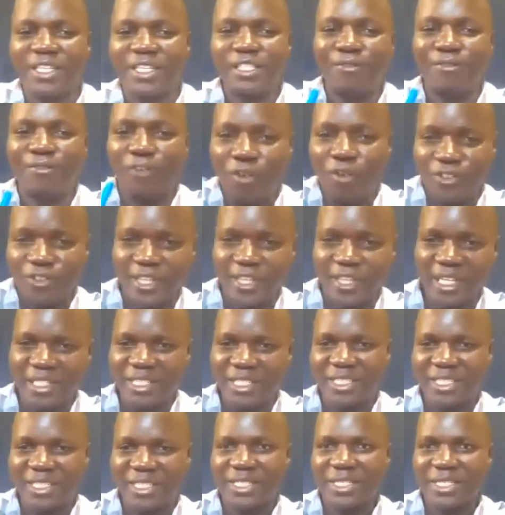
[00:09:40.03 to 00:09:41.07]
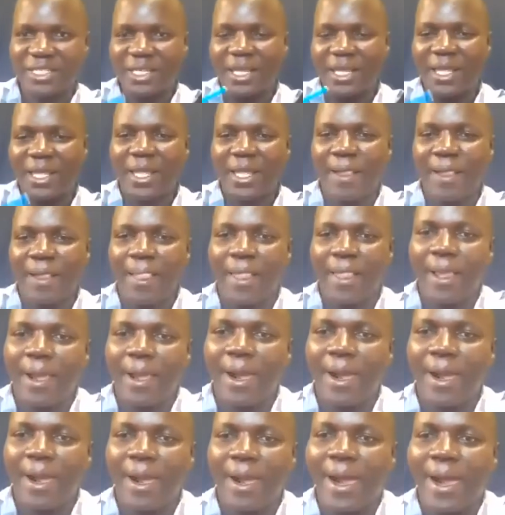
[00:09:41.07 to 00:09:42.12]
4 things,
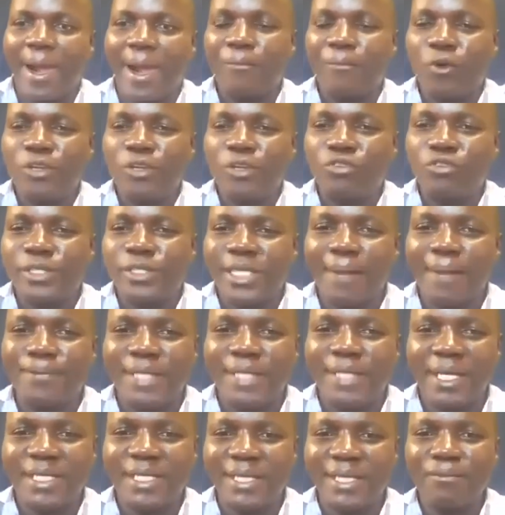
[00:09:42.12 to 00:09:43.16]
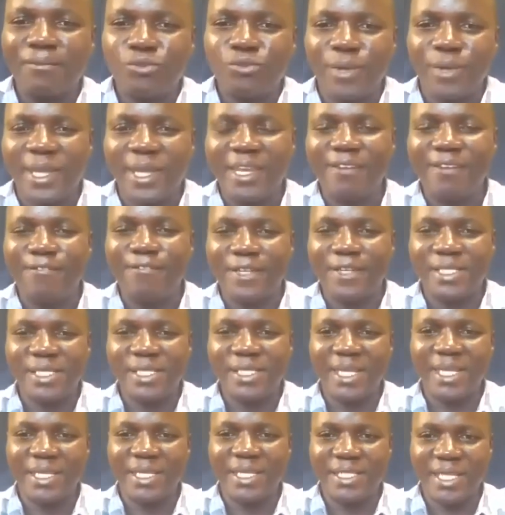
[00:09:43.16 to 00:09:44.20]
I'm going to subject them to an
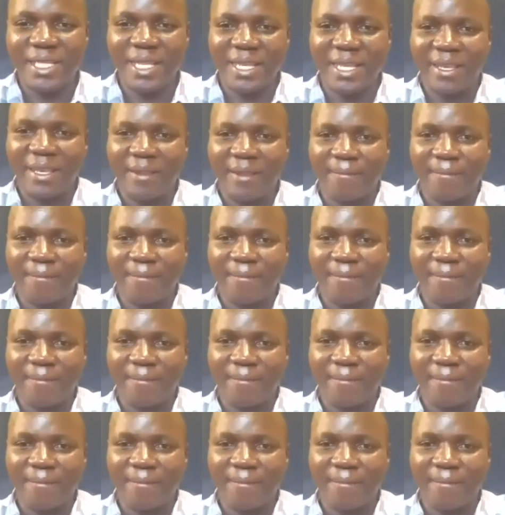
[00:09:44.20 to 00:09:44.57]
investigation.